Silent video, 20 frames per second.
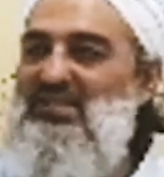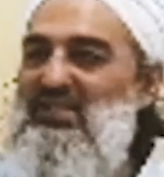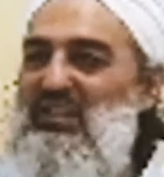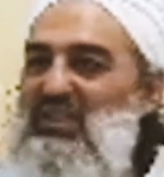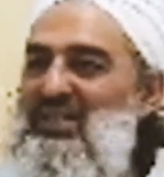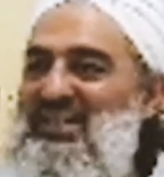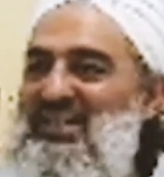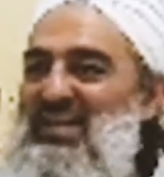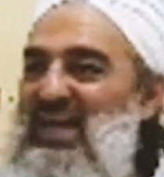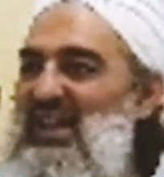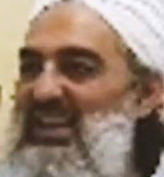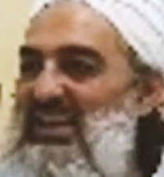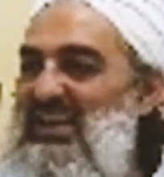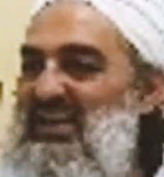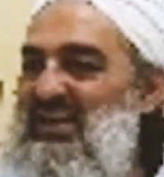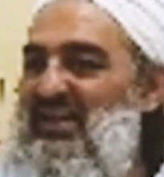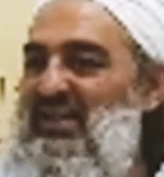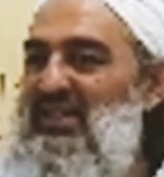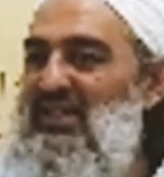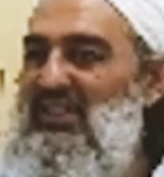no zay
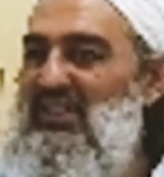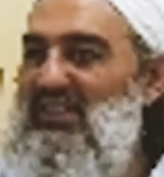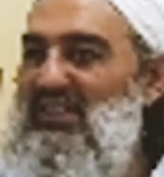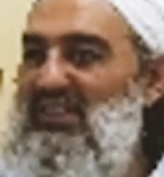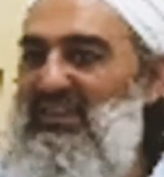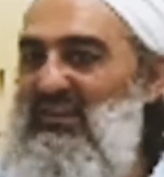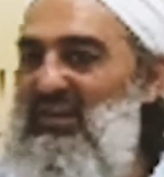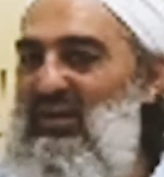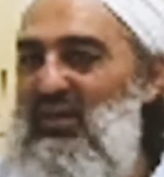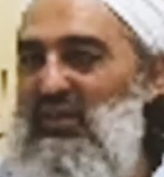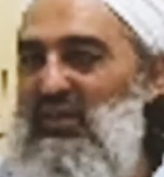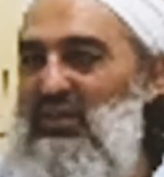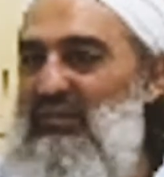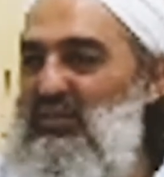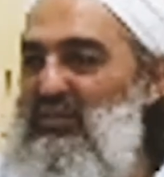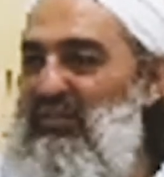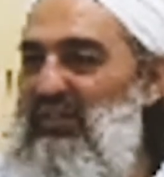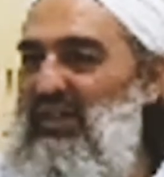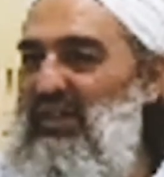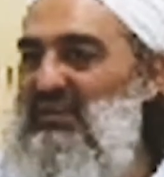in the whole of
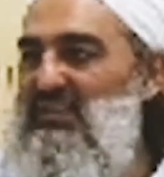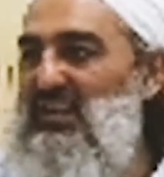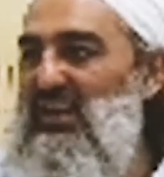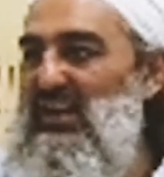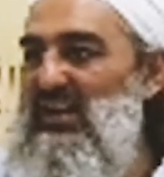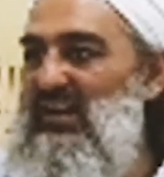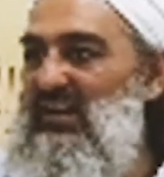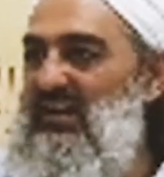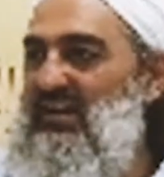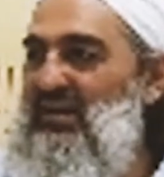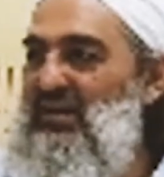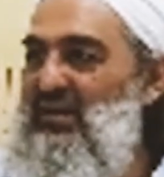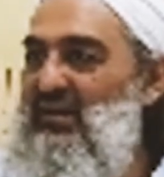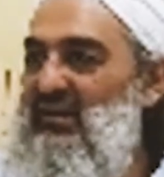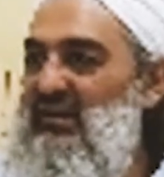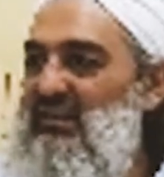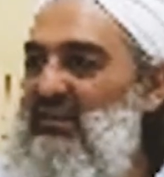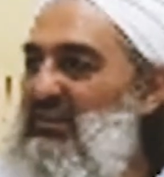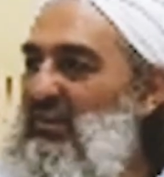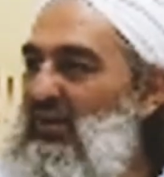the Fatiha.
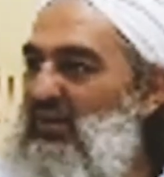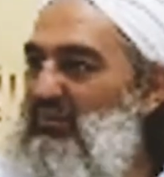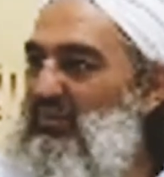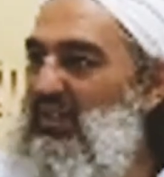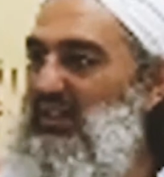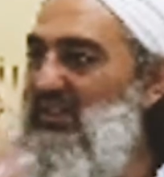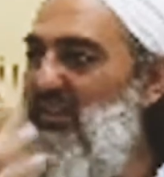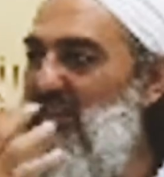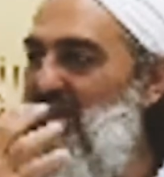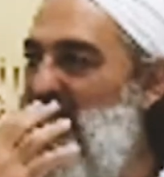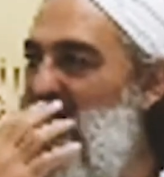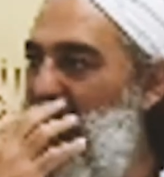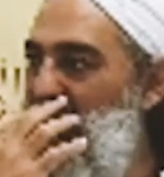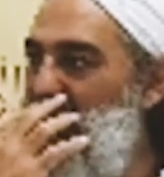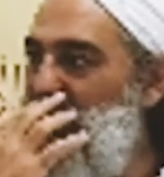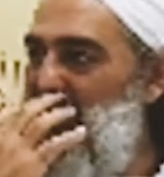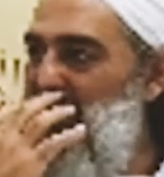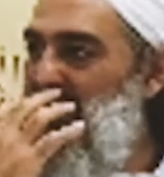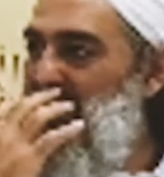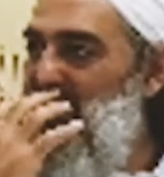Oh, Fatiha, there's no
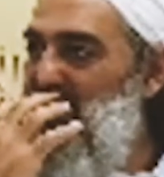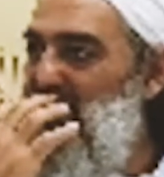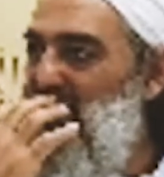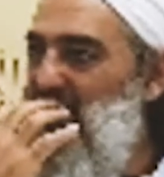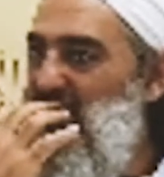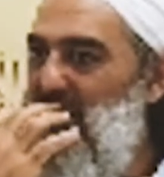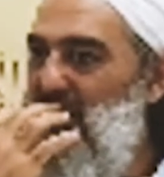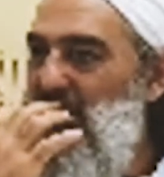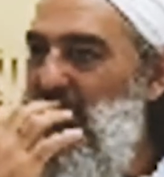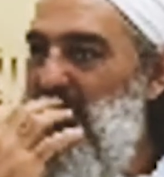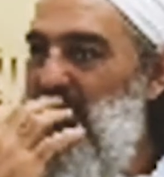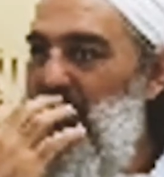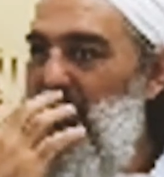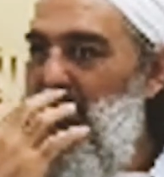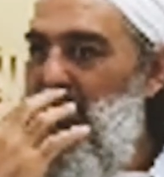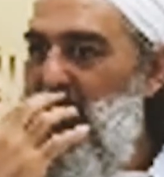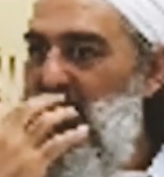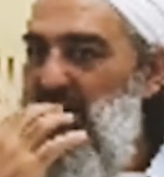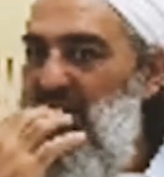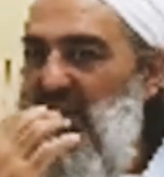zay.
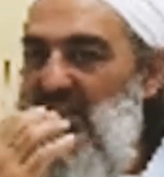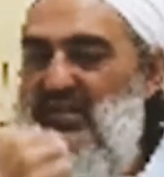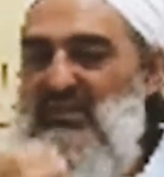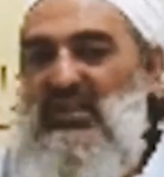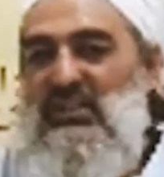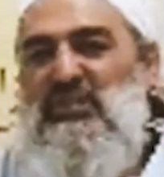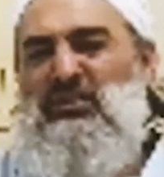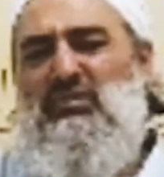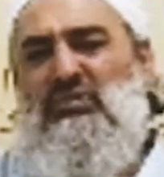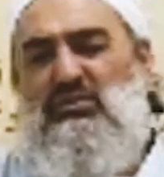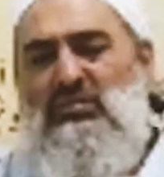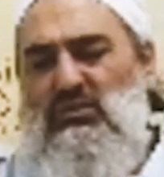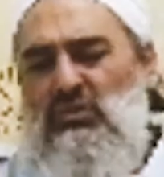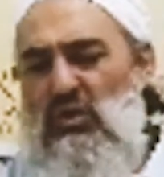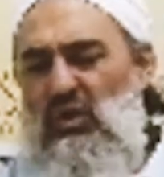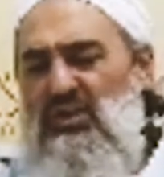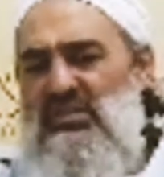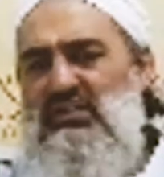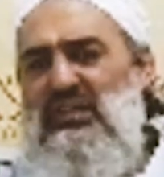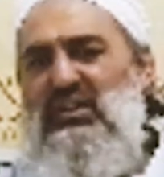And there's
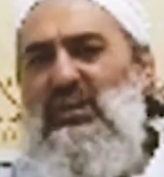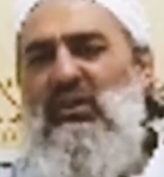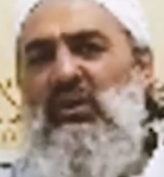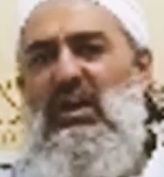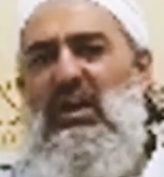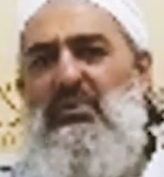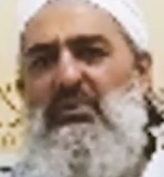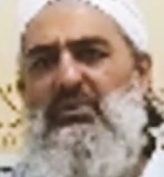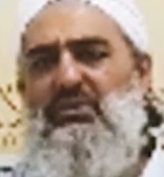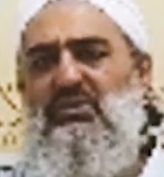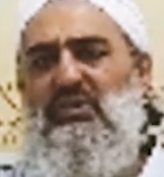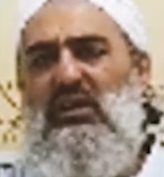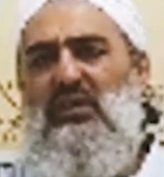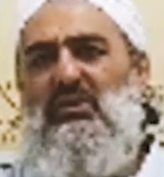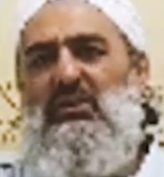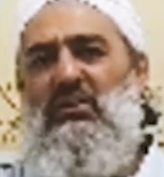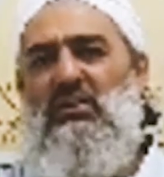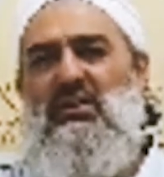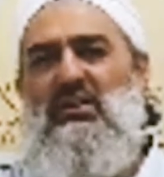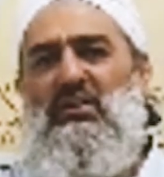nice qira'ah,
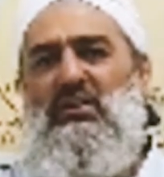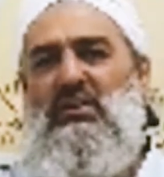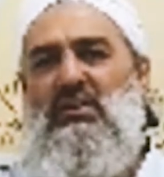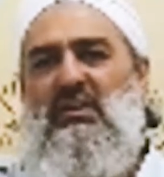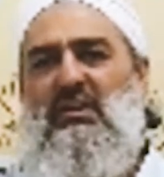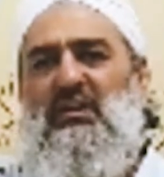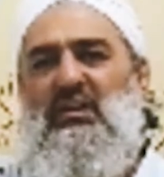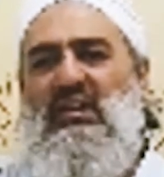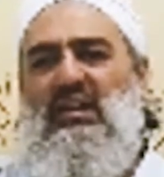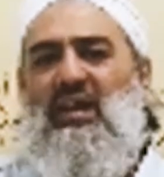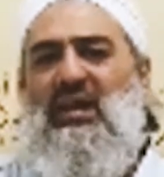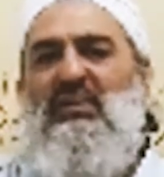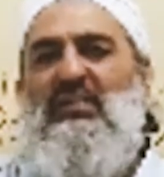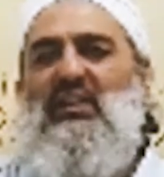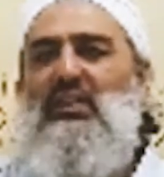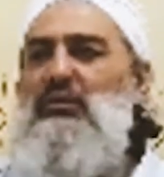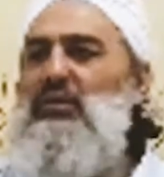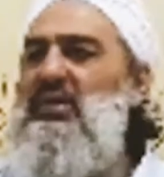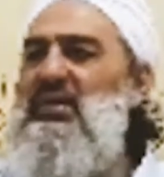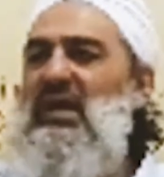mashallah, and
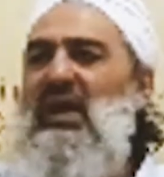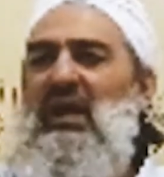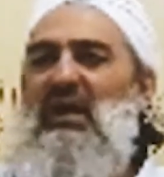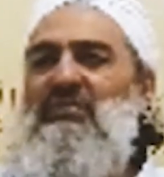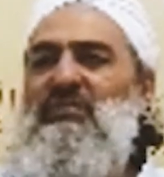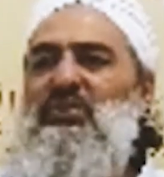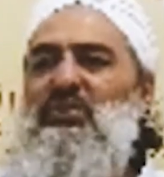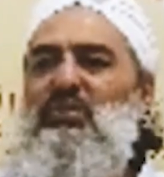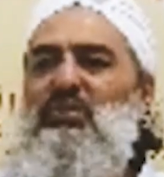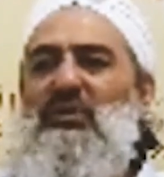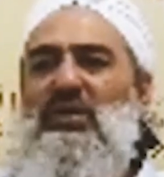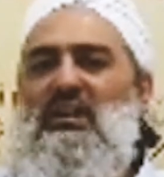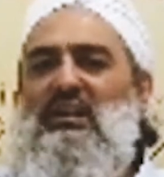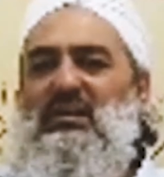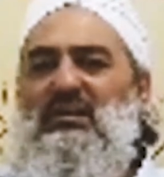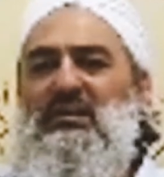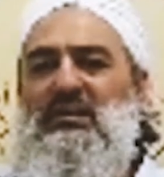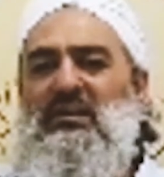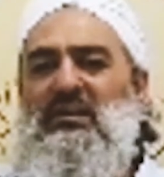they read half the Quran